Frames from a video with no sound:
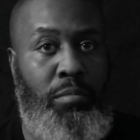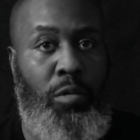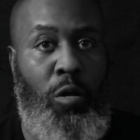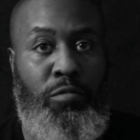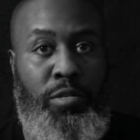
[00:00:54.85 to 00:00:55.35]

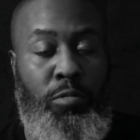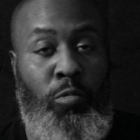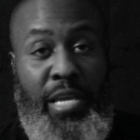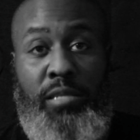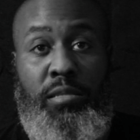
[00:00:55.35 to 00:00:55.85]
over the
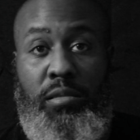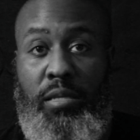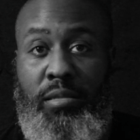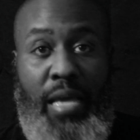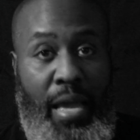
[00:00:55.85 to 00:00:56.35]
weeks
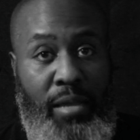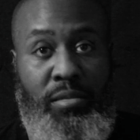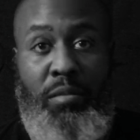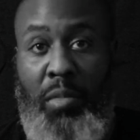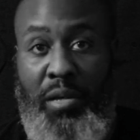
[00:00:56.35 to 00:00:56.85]
and
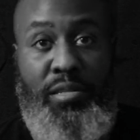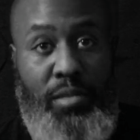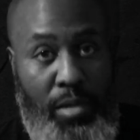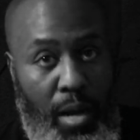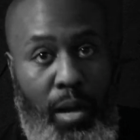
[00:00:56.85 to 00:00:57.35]
days and months
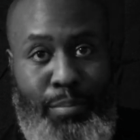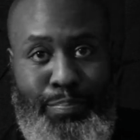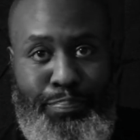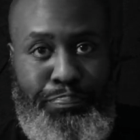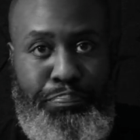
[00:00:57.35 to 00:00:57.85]
to come.
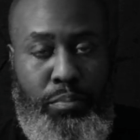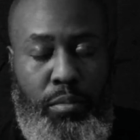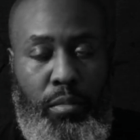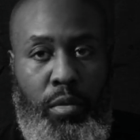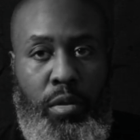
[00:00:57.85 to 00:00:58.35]

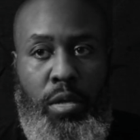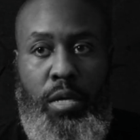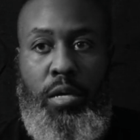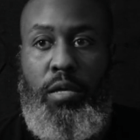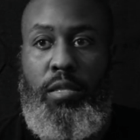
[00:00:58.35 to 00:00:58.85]

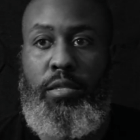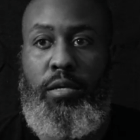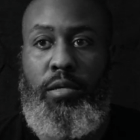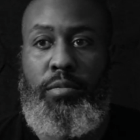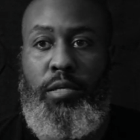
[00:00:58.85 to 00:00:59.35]

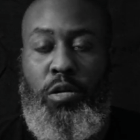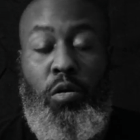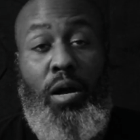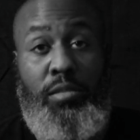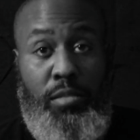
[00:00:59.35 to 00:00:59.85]
The
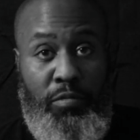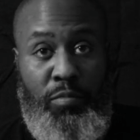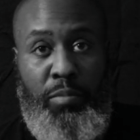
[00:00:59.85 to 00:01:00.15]
crux of